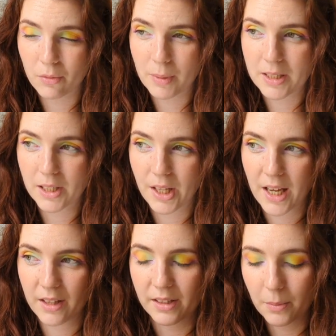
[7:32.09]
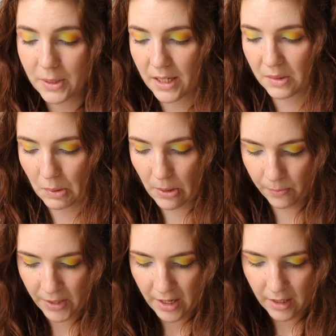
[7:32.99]
for me delaying this update as well,
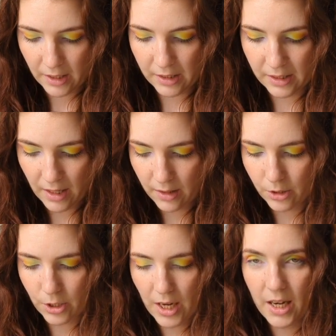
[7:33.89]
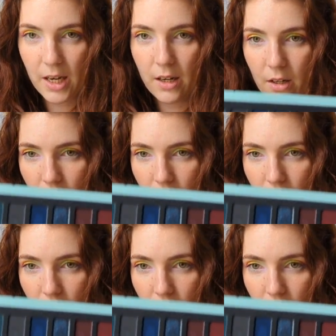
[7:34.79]
is that the shade